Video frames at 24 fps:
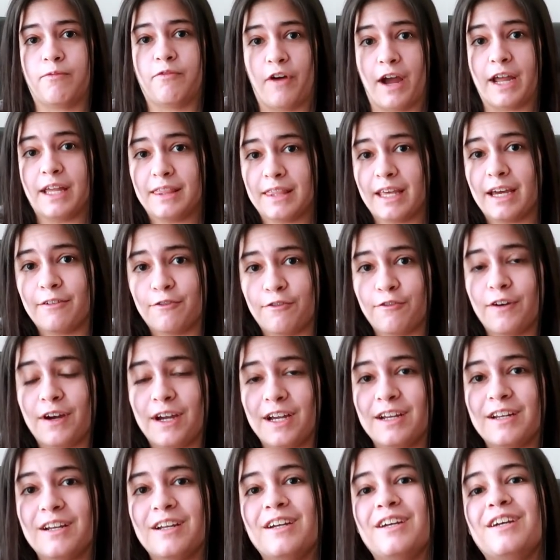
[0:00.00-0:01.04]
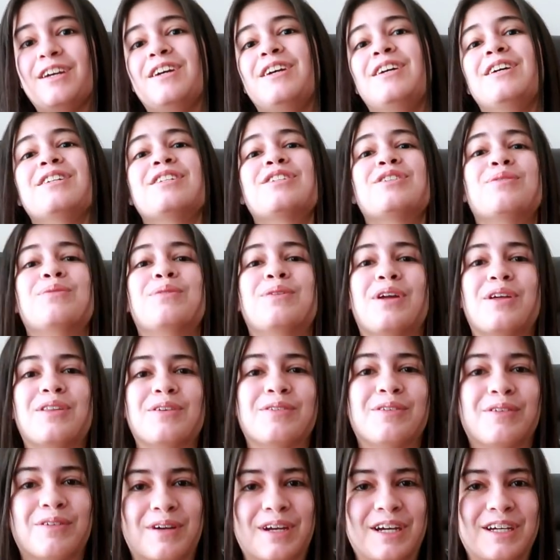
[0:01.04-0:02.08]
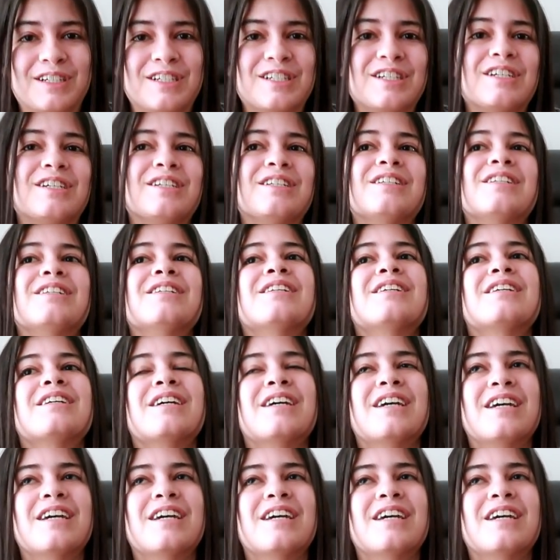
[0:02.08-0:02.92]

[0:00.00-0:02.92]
fight that fight to another location,